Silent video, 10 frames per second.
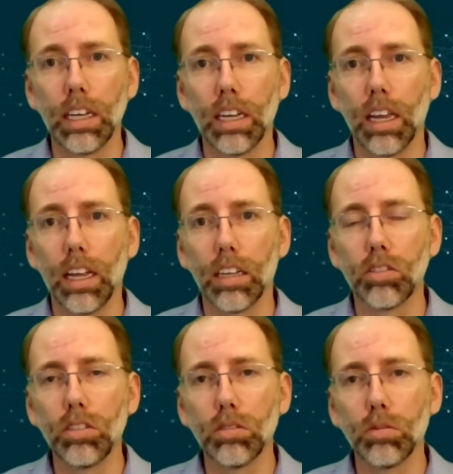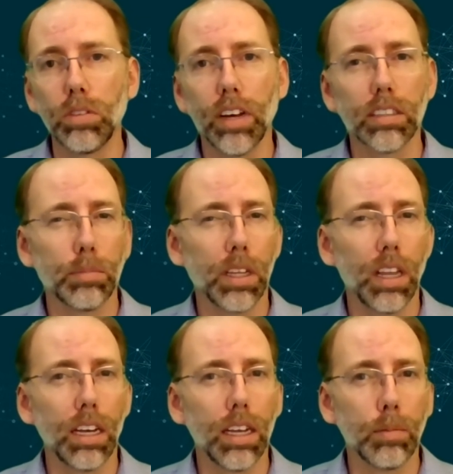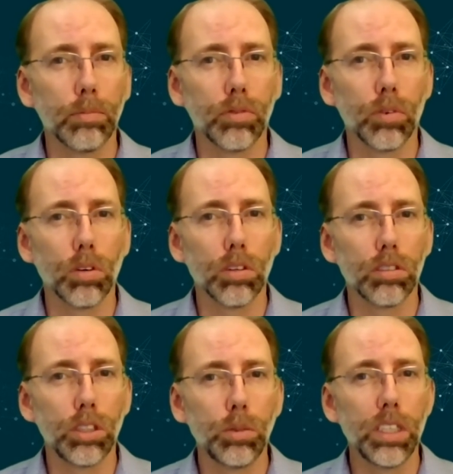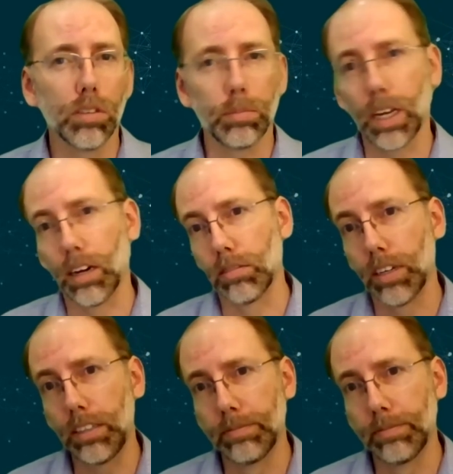And Susan, we've got something lined up for 2 weeks from now, right?